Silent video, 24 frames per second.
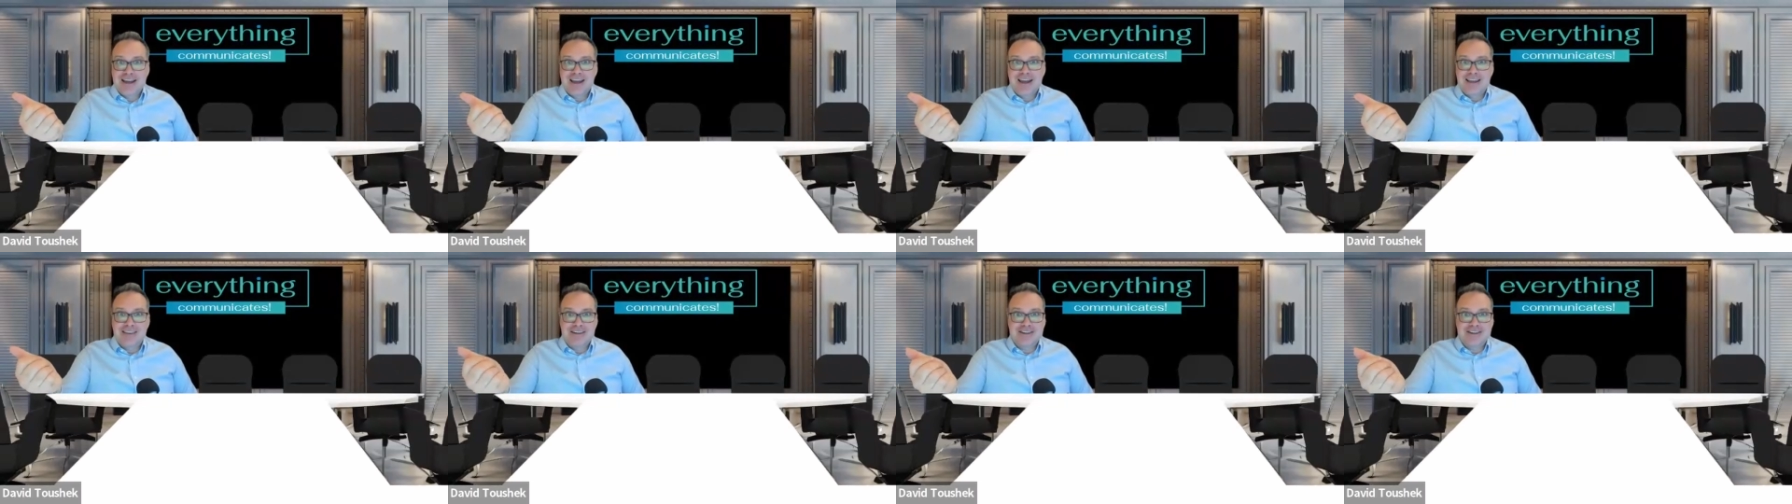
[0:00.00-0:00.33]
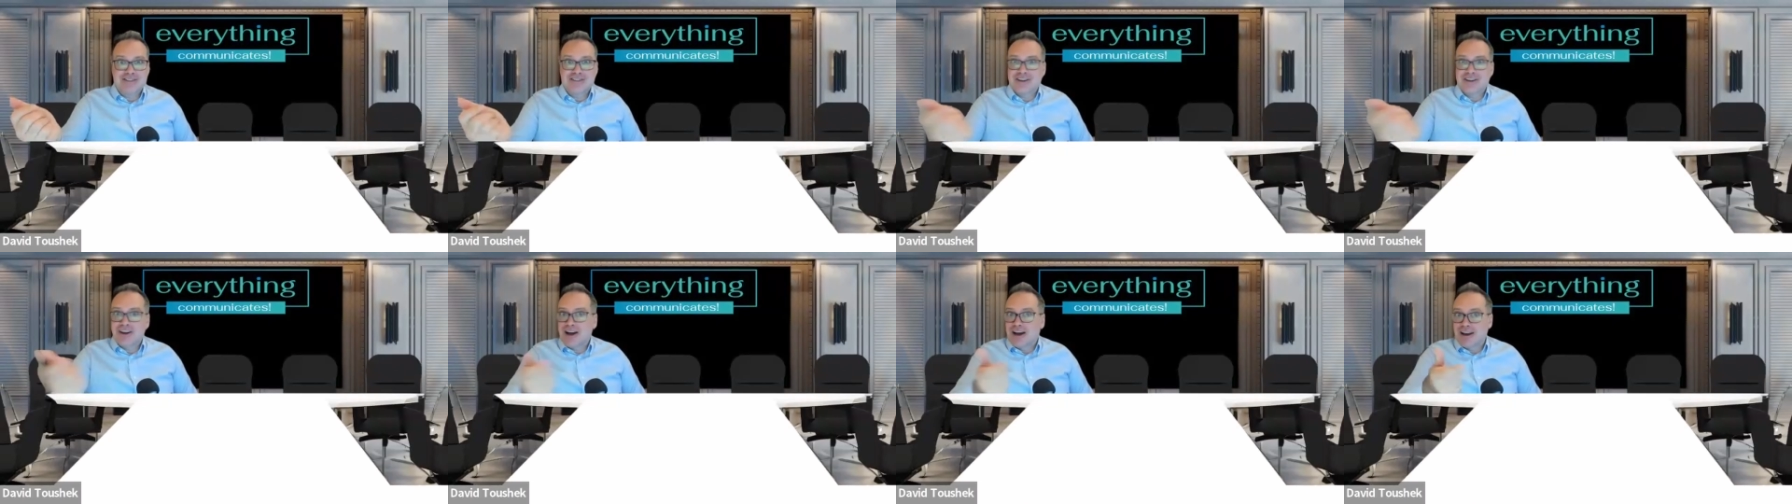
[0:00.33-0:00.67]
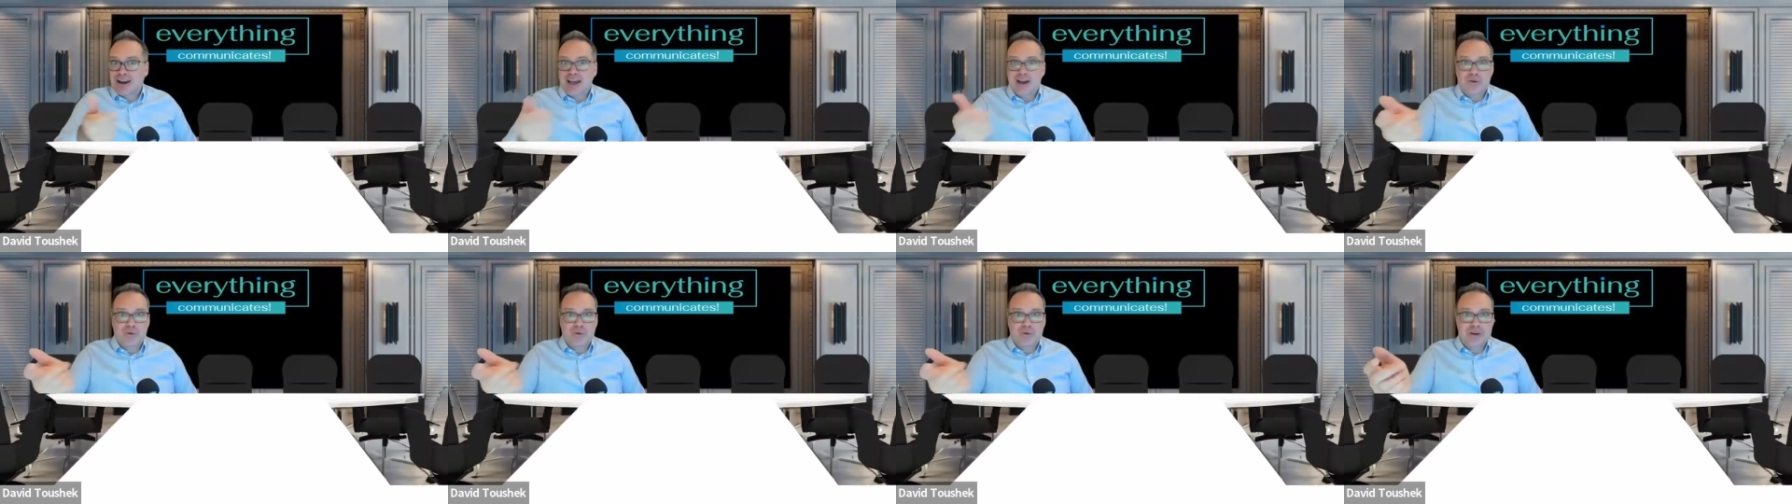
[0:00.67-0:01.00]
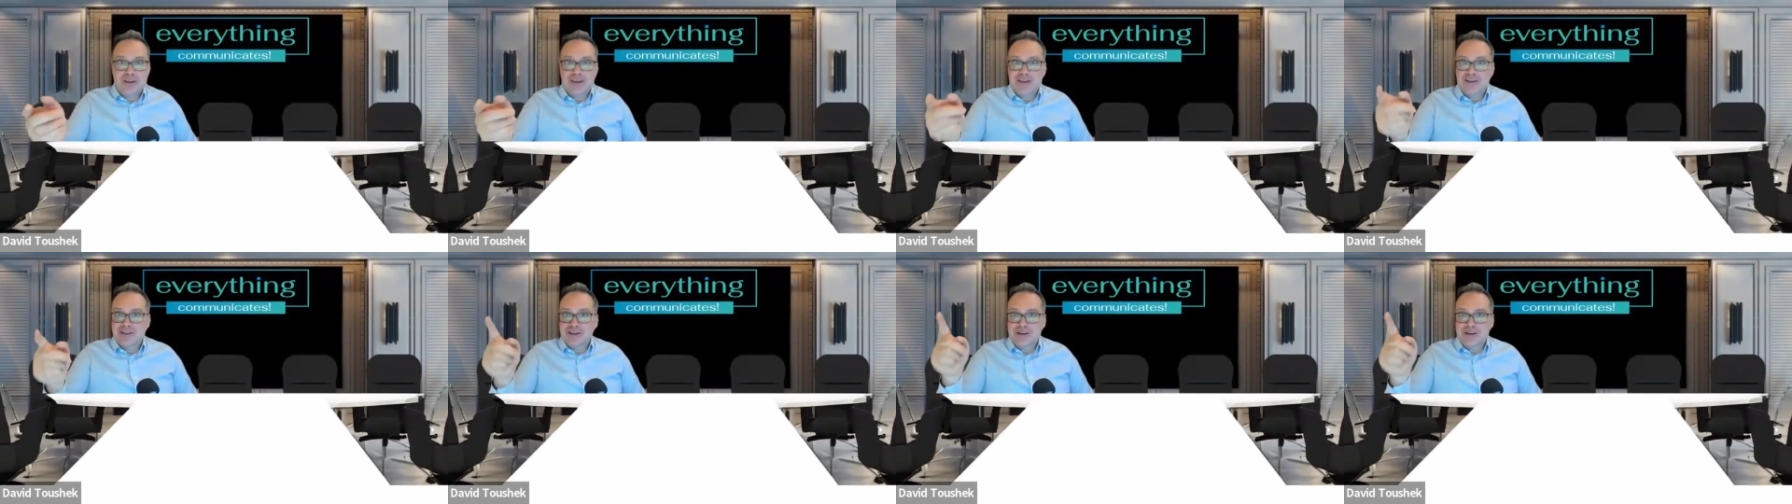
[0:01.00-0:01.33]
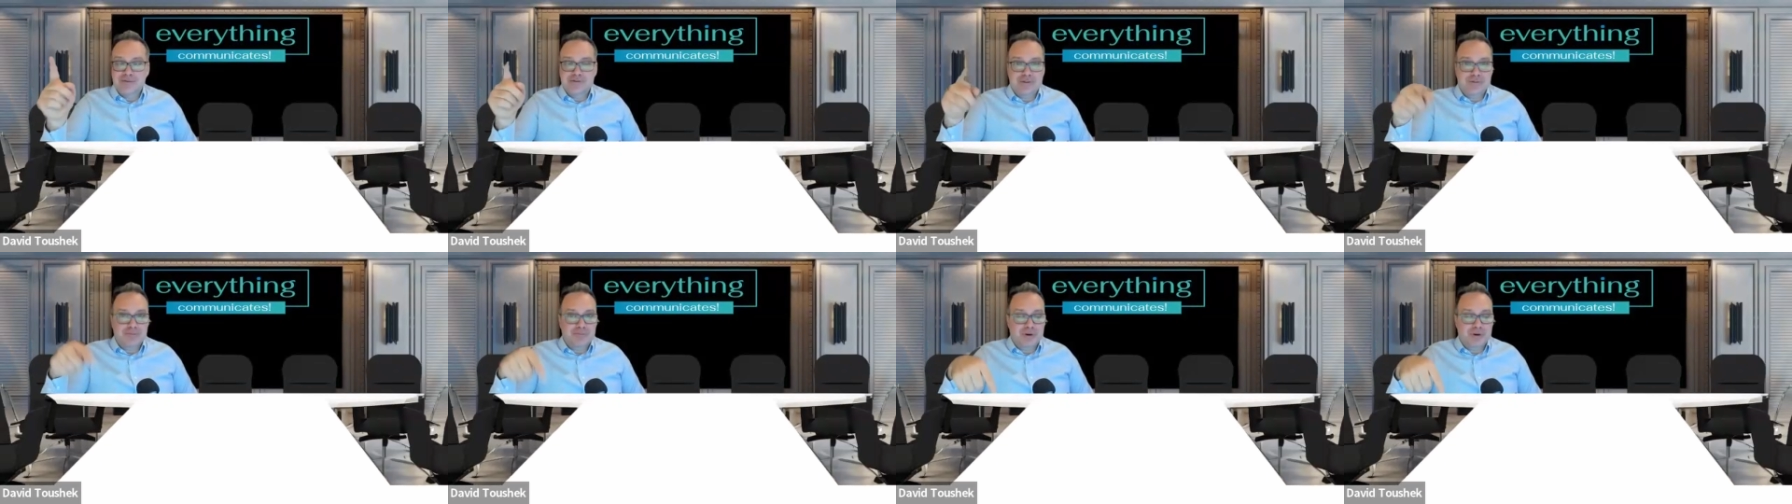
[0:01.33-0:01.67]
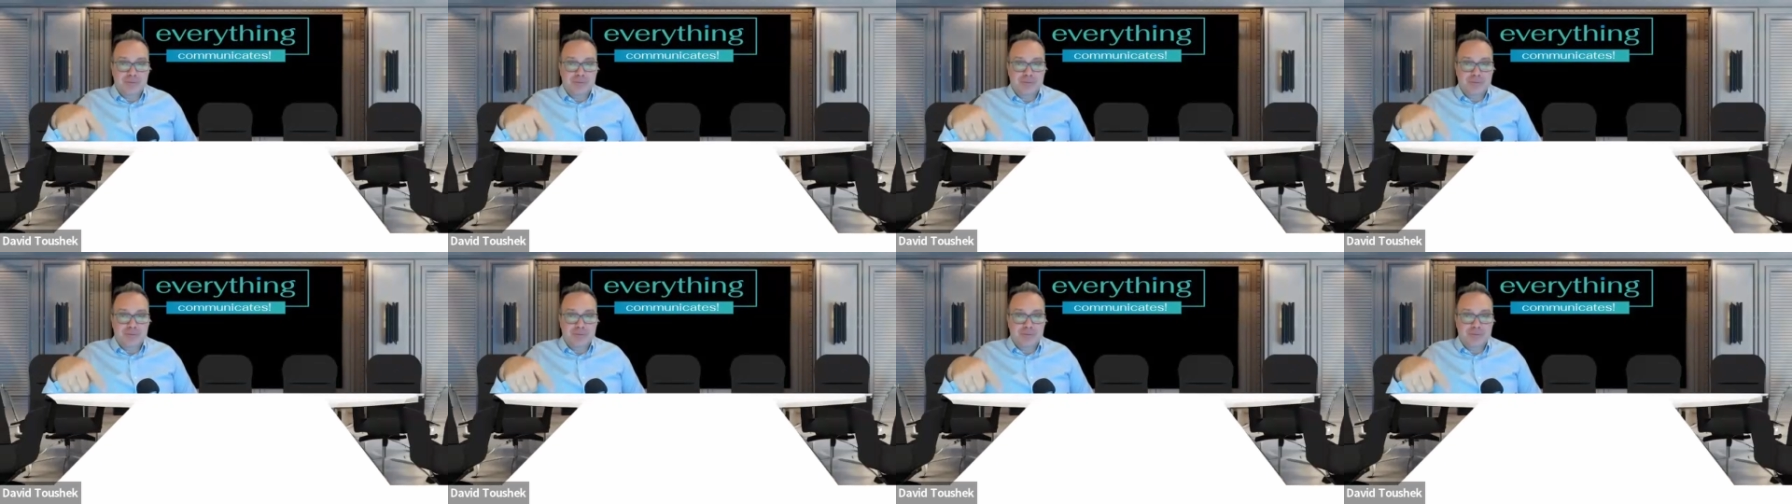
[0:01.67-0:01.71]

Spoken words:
and there's not equity in terms of